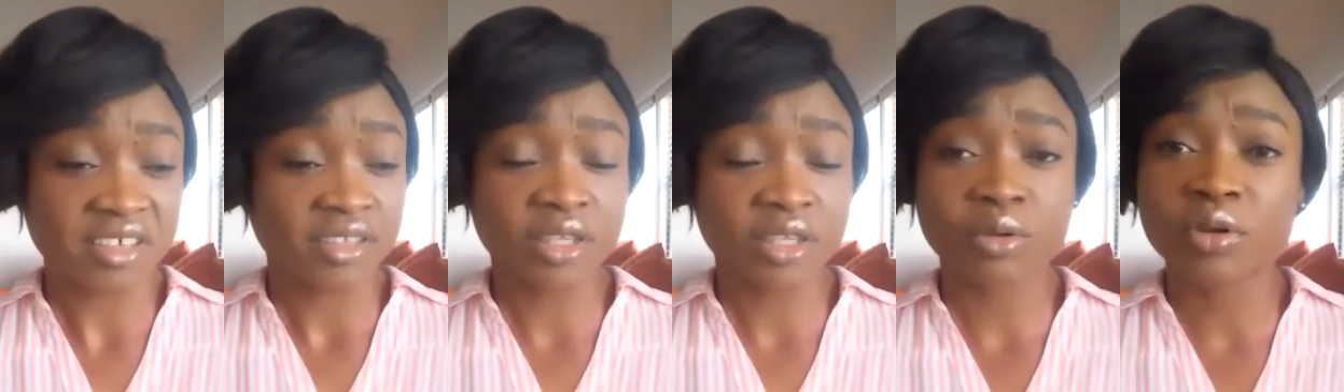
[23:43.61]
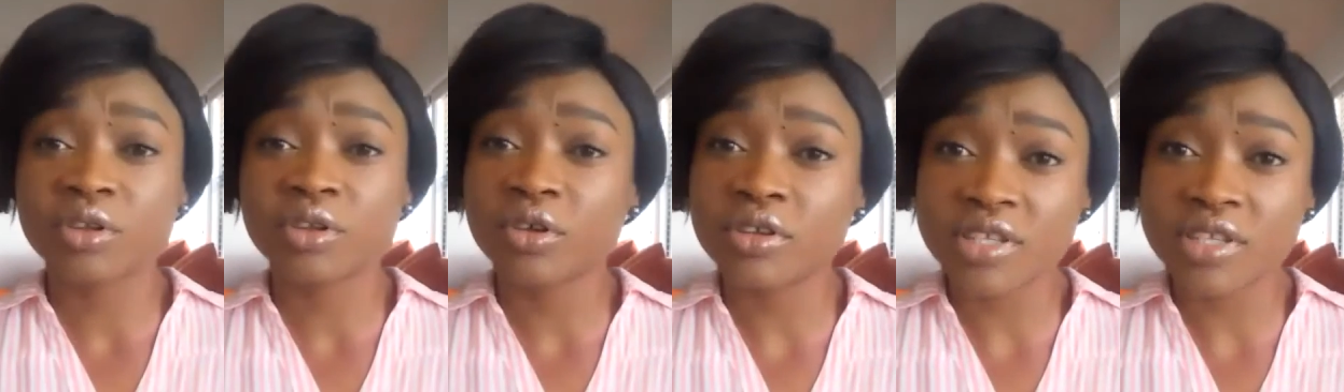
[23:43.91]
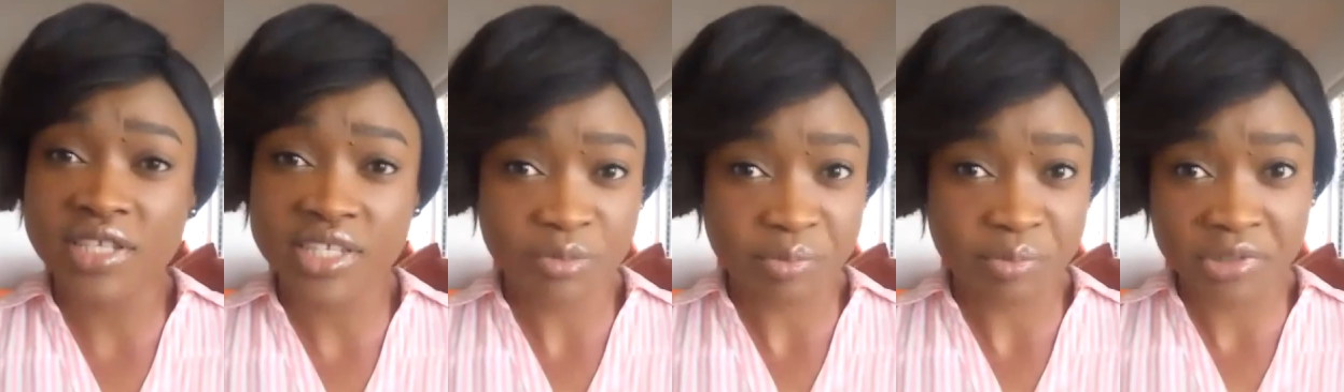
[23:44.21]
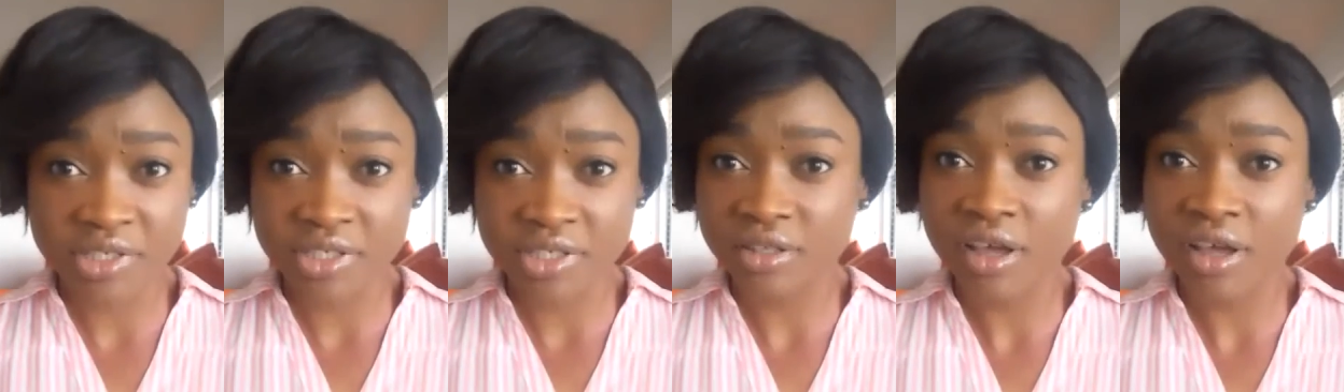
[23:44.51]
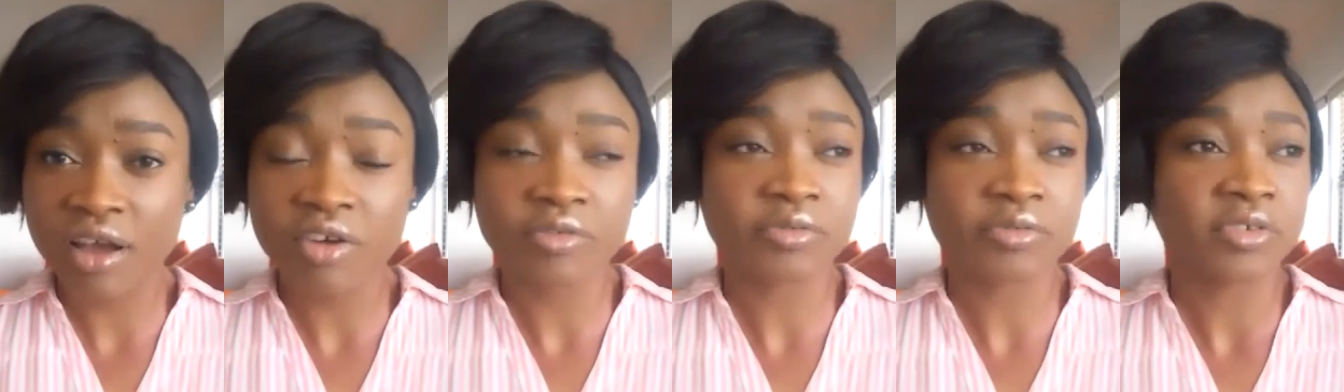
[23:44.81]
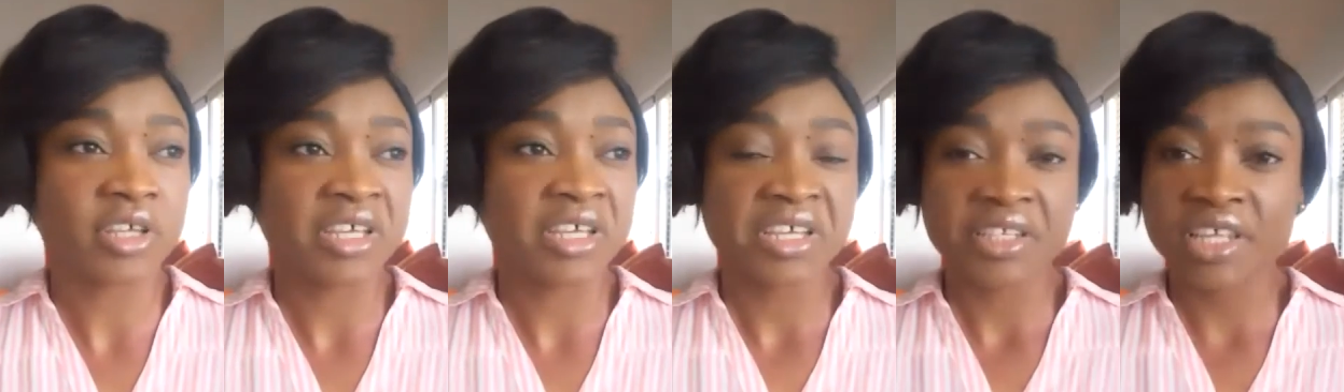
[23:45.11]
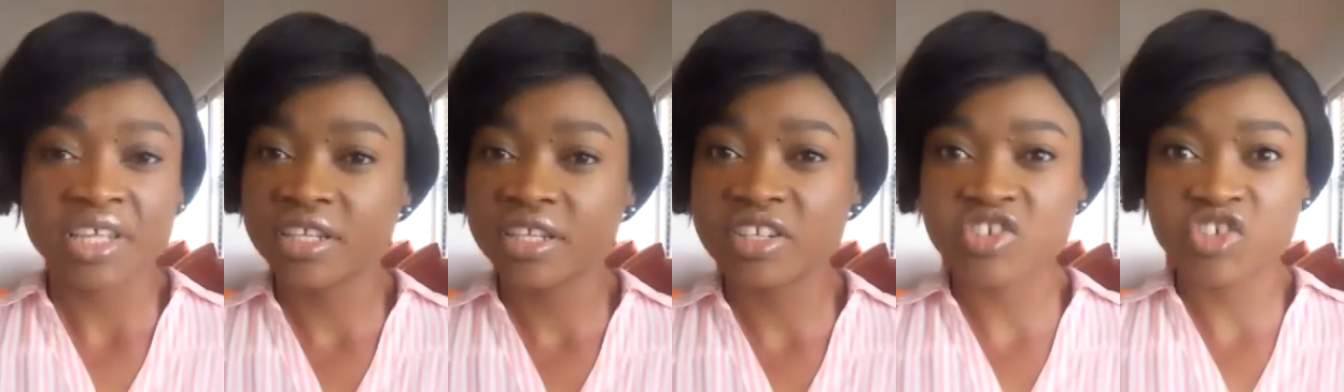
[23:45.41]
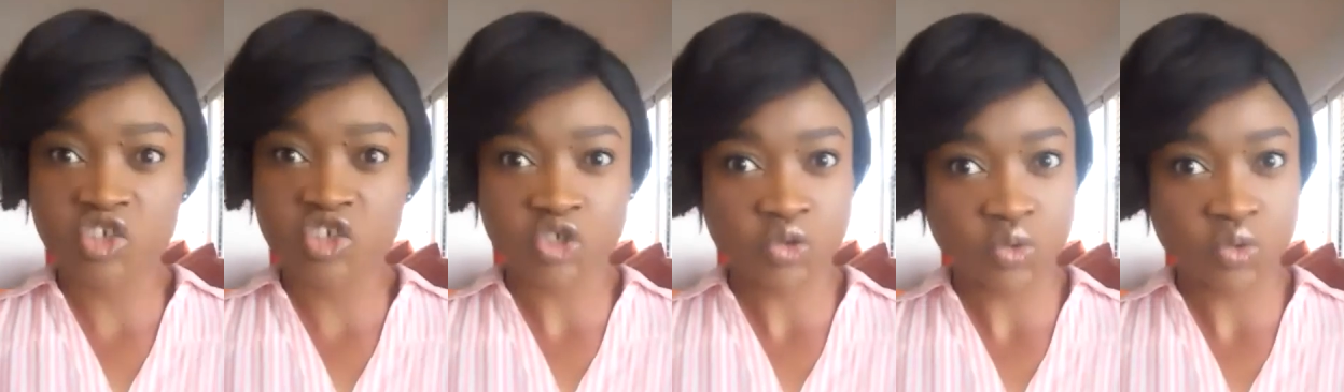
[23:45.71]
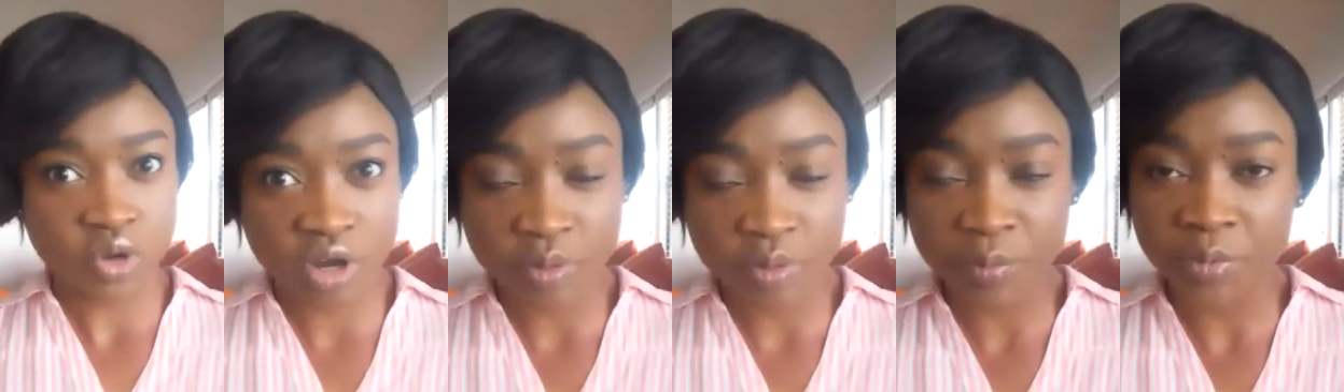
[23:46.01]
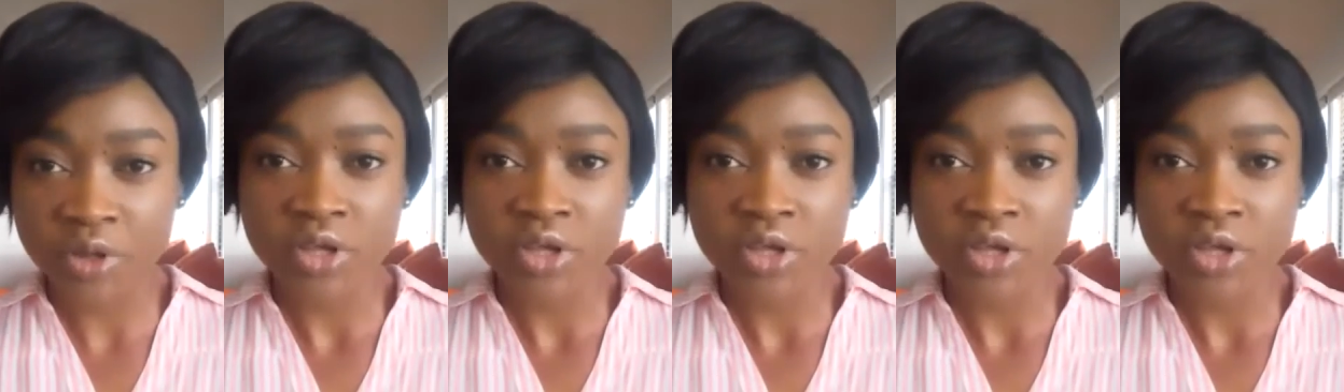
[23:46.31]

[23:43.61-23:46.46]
They were not disciplined enough. They didn't show up.